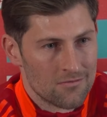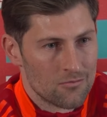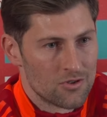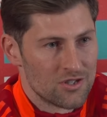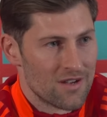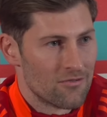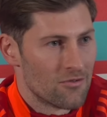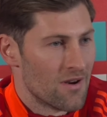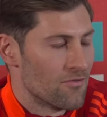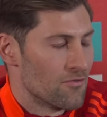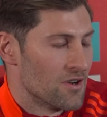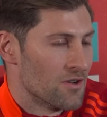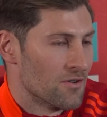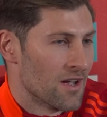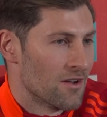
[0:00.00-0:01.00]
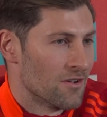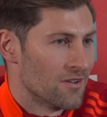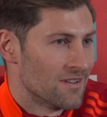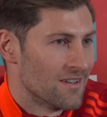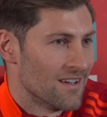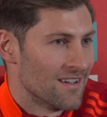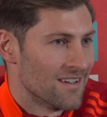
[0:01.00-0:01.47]
Whichever referee you get on
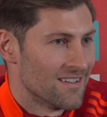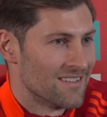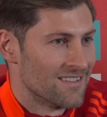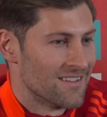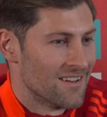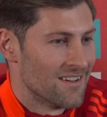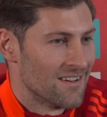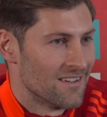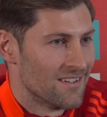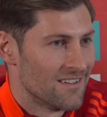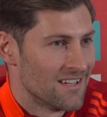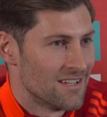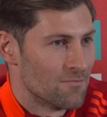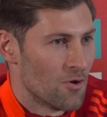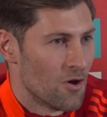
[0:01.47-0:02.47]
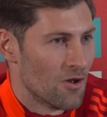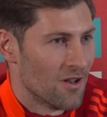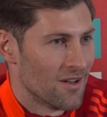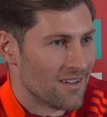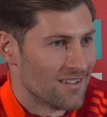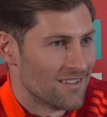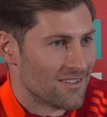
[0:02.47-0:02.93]
a day is
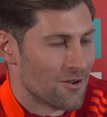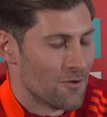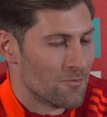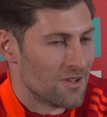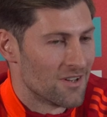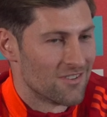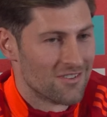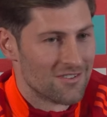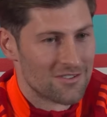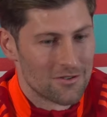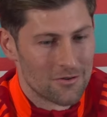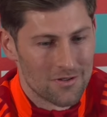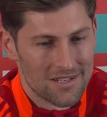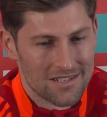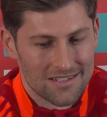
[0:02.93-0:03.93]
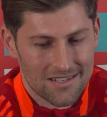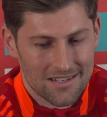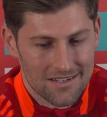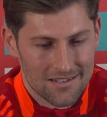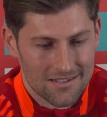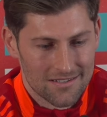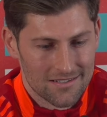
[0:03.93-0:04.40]
potluck in this competition. So
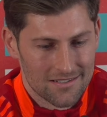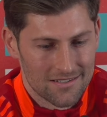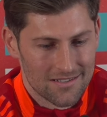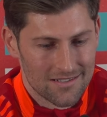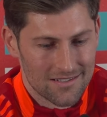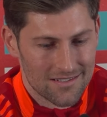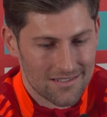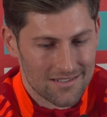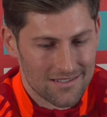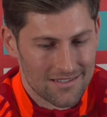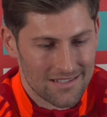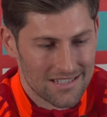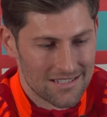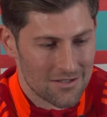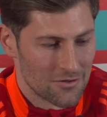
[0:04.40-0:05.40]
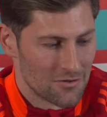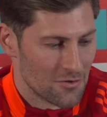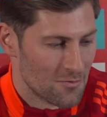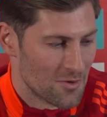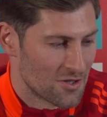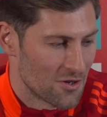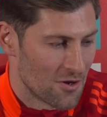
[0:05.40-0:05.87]
there's not
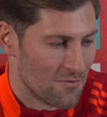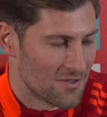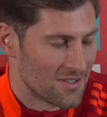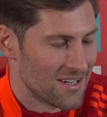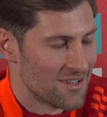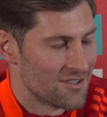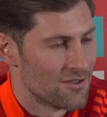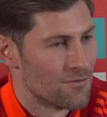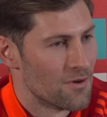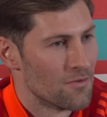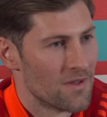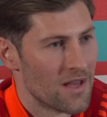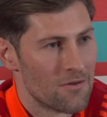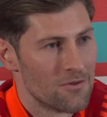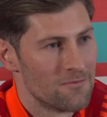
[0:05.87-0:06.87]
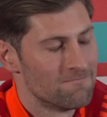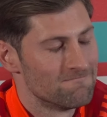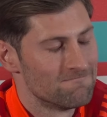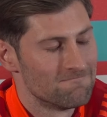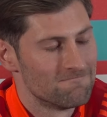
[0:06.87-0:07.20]
too much conversation around that one.